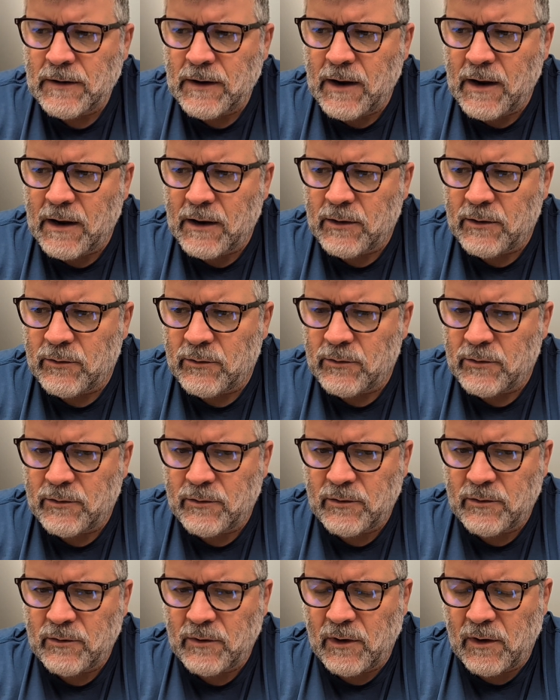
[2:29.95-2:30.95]

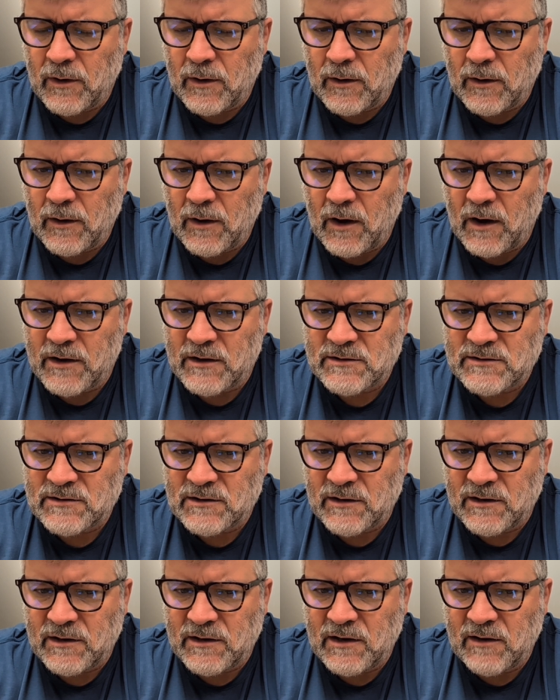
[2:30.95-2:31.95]
and
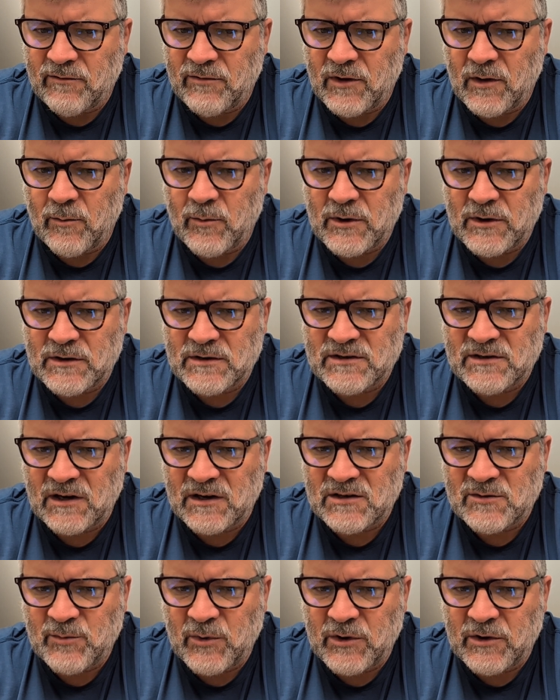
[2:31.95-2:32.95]
honestly give them an
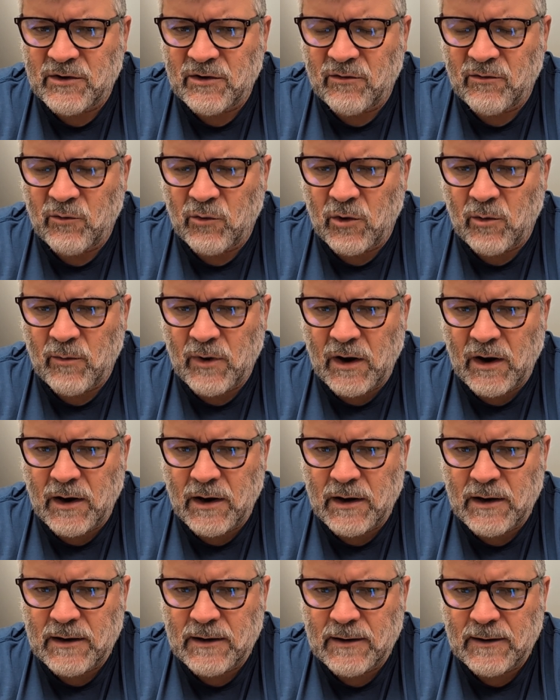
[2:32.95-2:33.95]
assessment of where
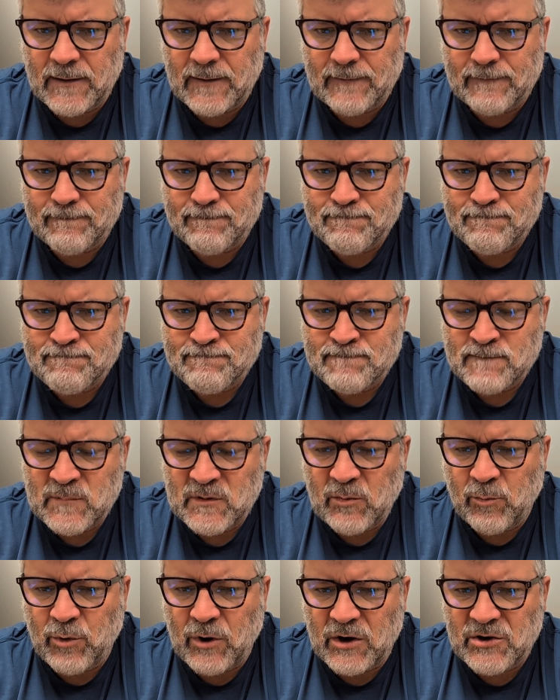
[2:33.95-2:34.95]
my
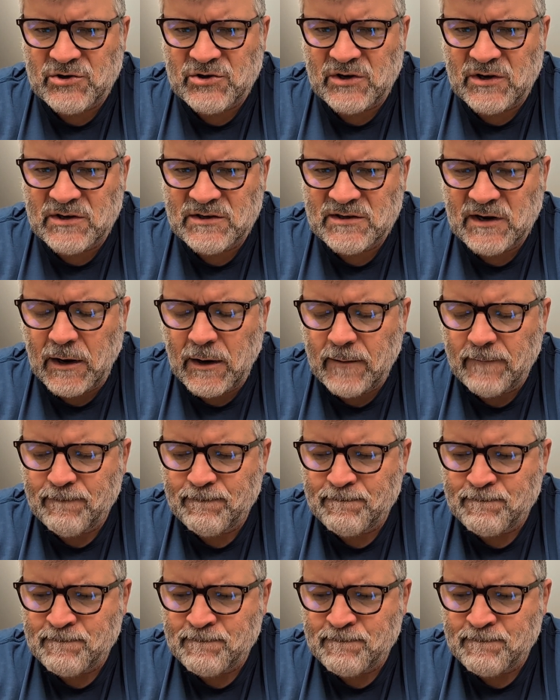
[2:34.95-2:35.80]
depression is at.